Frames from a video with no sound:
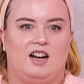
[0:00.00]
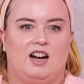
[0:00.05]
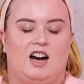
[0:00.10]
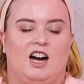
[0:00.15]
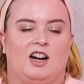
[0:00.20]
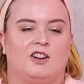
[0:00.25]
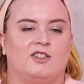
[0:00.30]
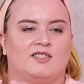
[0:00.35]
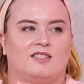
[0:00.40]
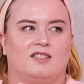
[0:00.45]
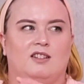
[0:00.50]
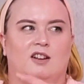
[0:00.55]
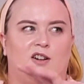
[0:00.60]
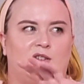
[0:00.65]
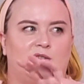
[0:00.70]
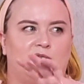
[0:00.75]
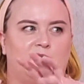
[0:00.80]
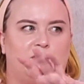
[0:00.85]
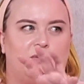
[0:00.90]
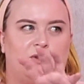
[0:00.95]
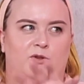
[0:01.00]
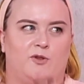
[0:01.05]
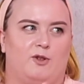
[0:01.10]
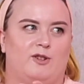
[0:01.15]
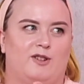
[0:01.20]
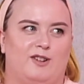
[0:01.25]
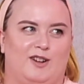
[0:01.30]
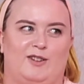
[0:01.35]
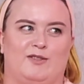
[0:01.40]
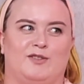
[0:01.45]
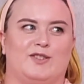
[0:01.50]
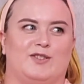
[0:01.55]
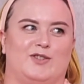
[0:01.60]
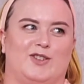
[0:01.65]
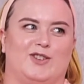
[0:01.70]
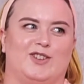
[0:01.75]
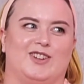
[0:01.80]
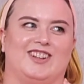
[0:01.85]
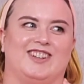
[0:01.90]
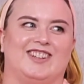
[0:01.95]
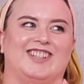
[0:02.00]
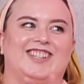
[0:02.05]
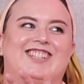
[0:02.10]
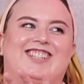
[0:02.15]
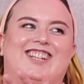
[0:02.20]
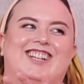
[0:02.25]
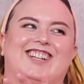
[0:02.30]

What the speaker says: I also love before and after photos.